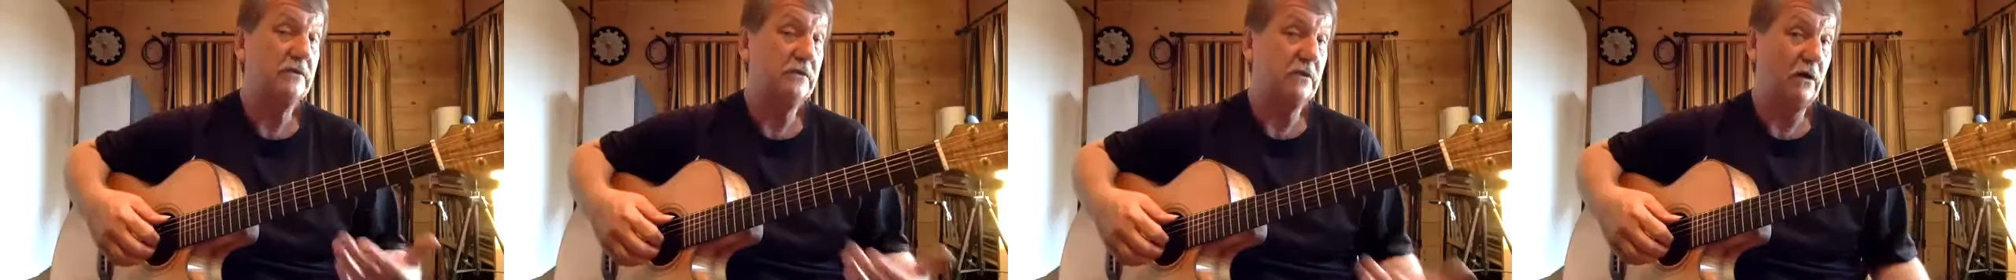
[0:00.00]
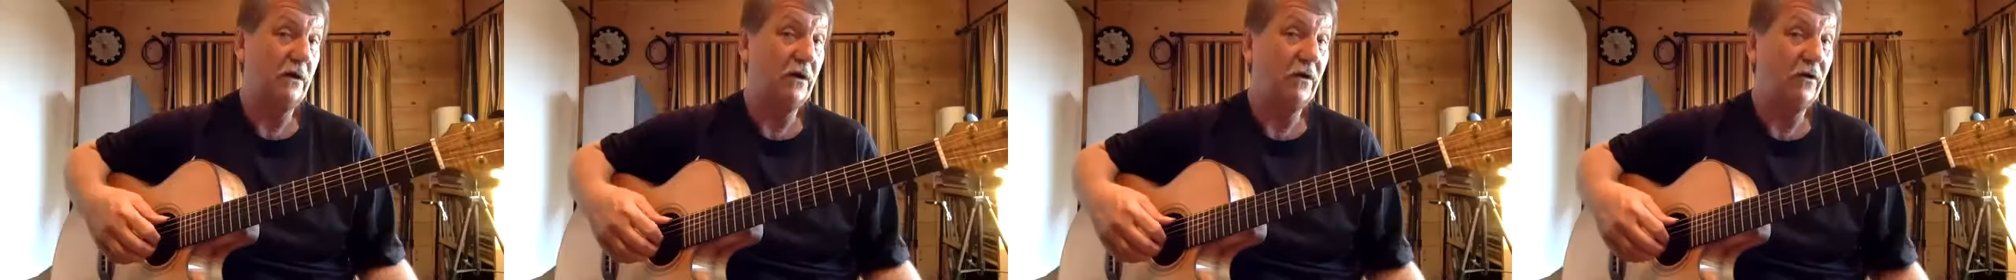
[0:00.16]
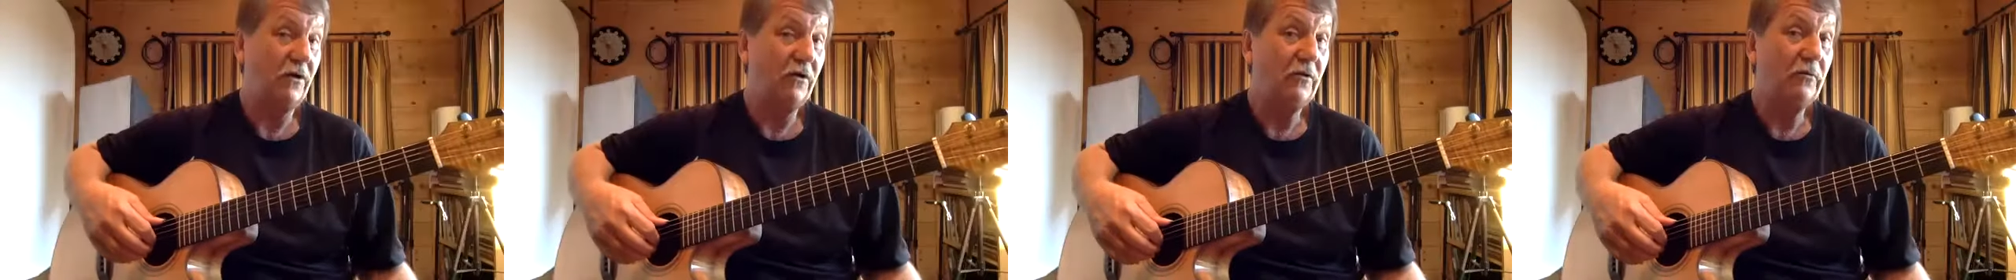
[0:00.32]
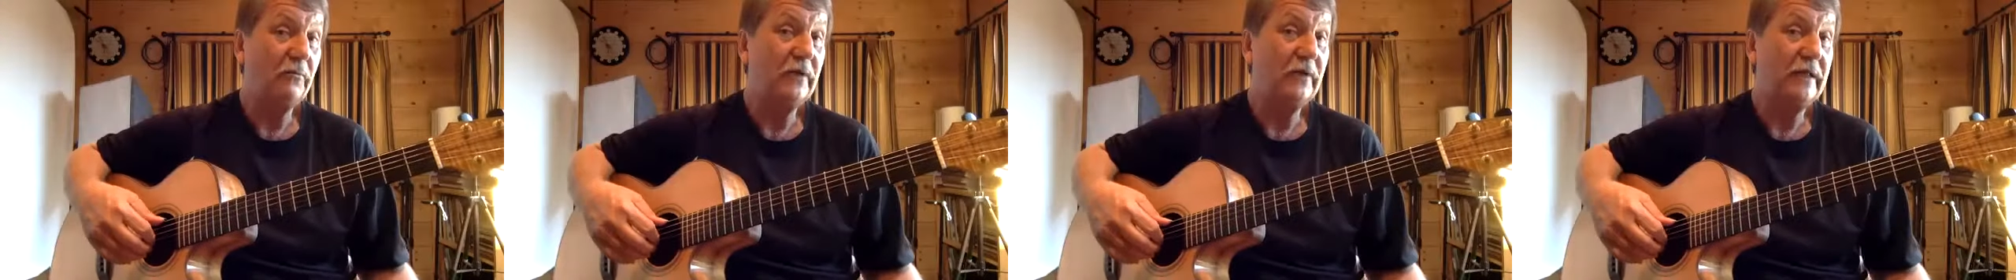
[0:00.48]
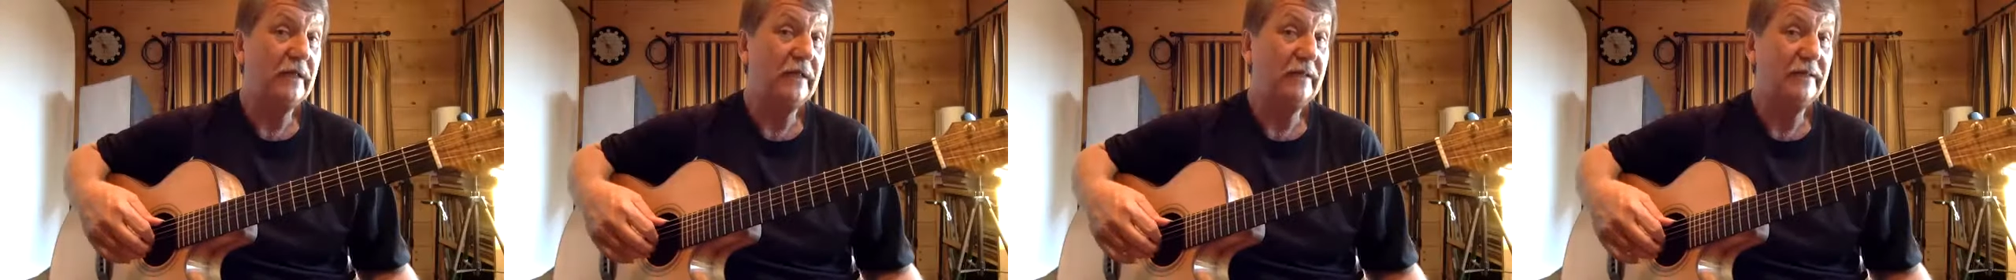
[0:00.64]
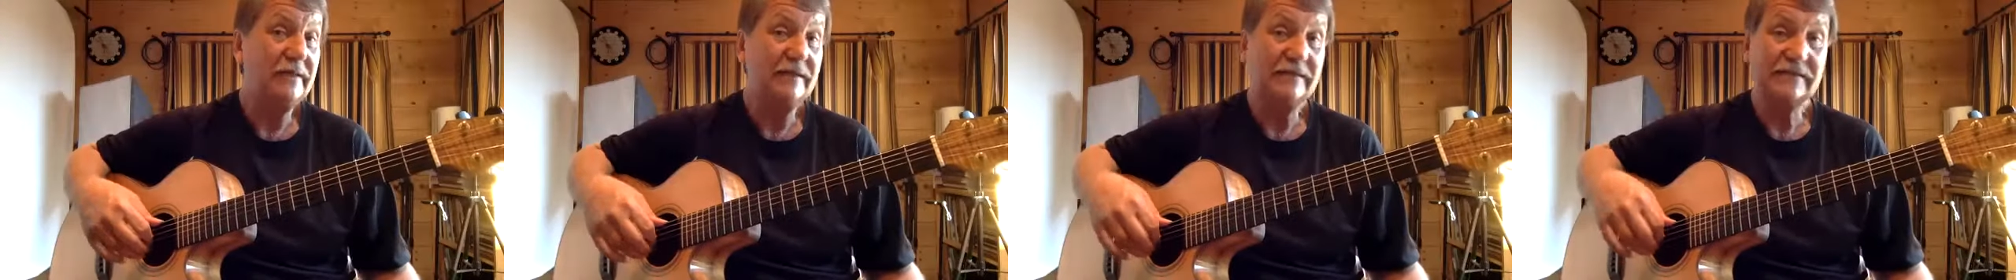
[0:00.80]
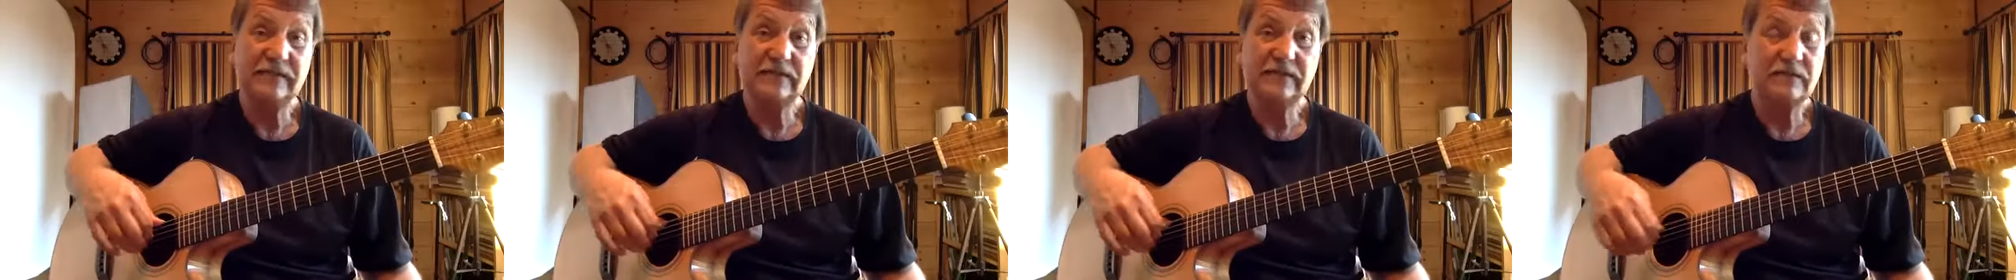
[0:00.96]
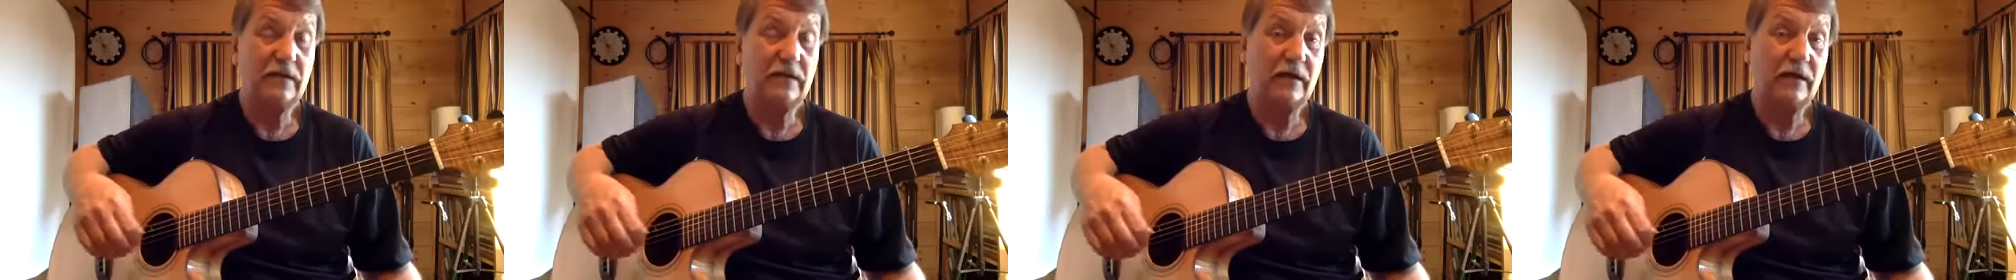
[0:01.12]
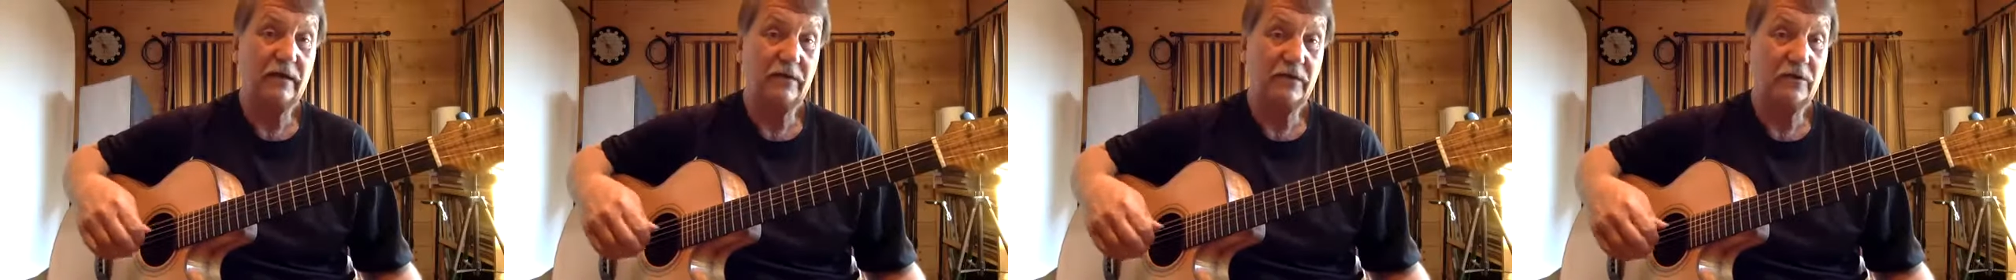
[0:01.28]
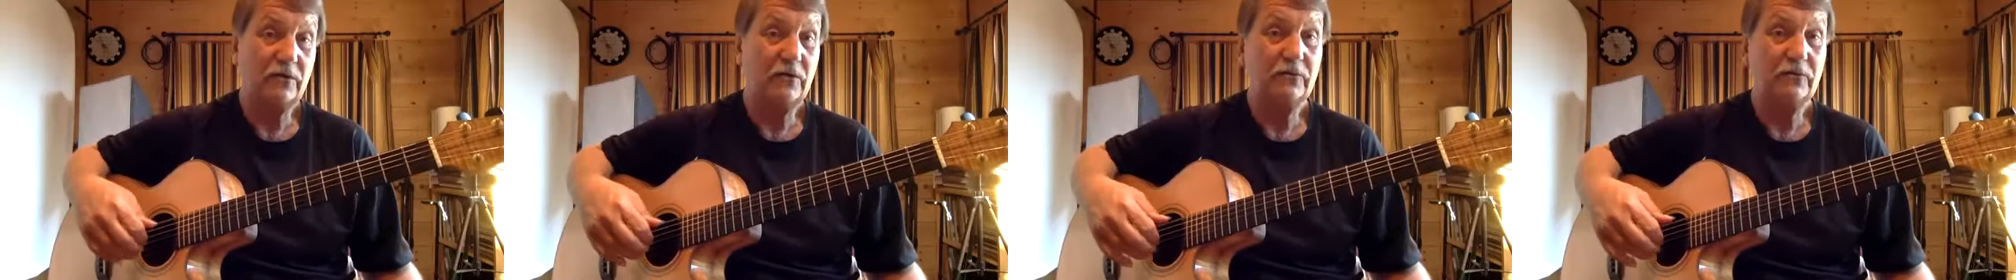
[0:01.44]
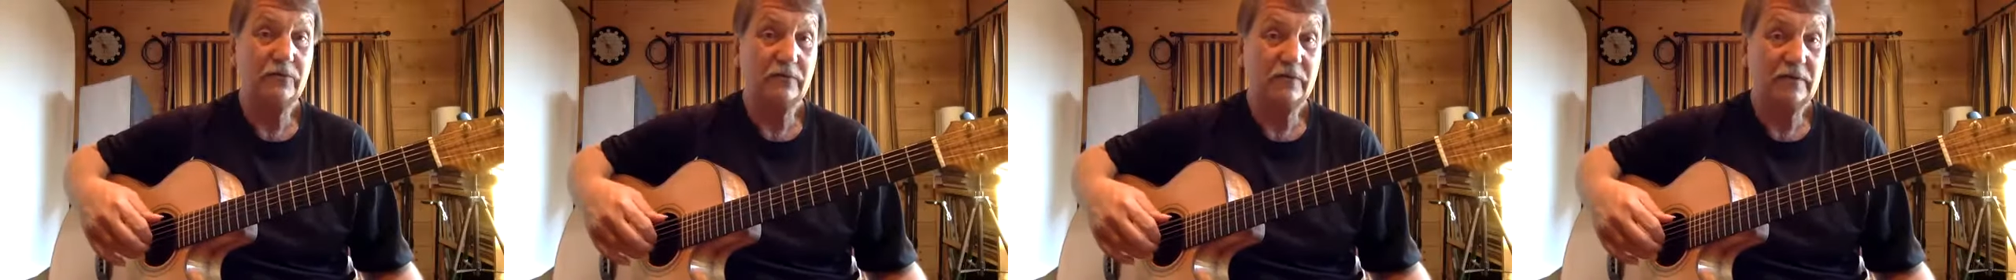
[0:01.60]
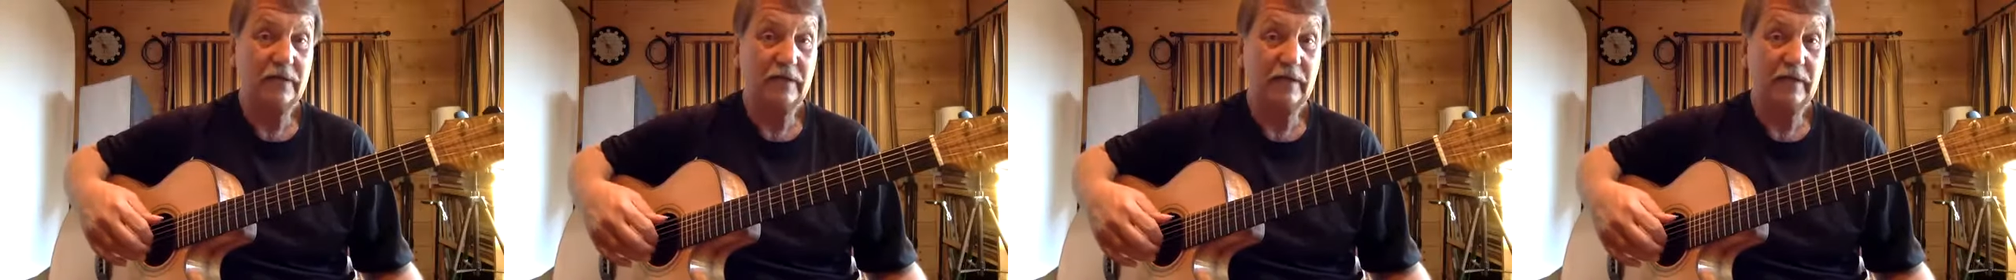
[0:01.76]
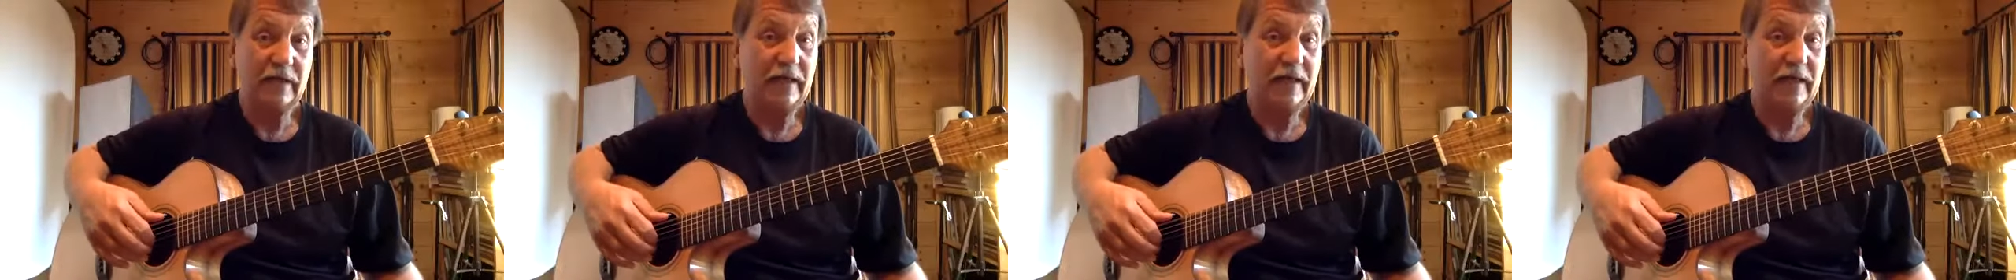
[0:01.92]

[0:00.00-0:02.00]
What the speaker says: the harmony, this is not a note that